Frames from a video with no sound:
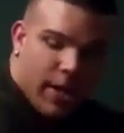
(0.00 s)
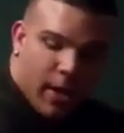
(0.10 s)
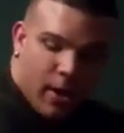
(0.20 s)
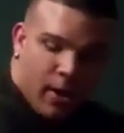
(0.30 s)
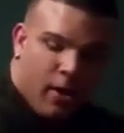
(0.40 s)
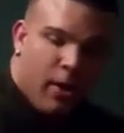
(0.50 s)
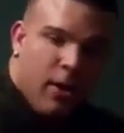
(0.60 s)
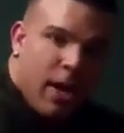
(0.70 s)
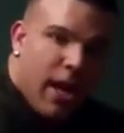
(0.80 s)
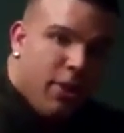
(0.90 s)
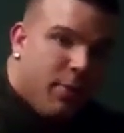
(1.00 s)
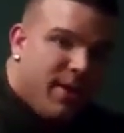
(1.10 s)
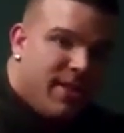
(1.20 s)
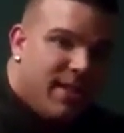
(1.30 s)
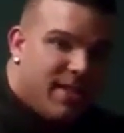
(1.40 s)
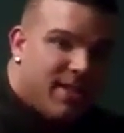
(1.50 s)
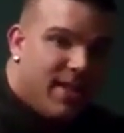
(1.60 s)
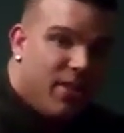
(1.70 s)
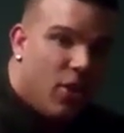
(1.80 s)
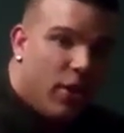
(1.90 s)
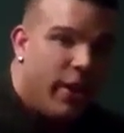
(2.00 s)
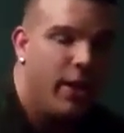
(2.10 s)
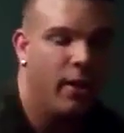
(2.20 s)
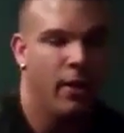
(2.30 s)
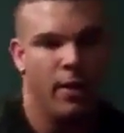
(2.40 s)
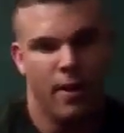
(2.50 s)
here and 3 cc's of synthol here,